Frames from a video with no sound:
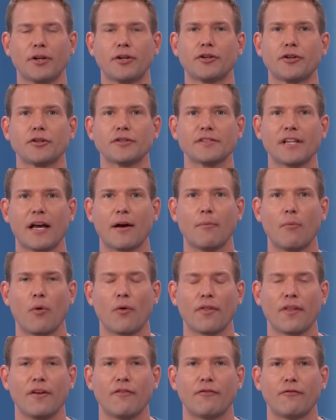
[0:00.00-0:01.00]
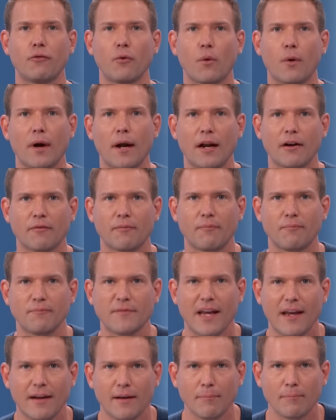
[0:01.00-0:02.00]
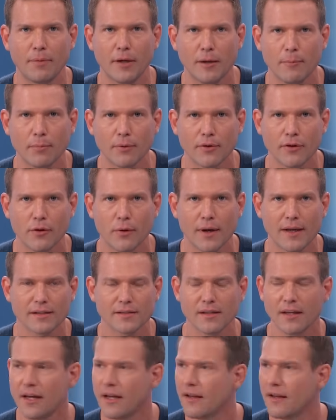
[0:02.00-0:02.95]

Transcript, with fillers: But it turns out more than 4 out of 10 people in the US,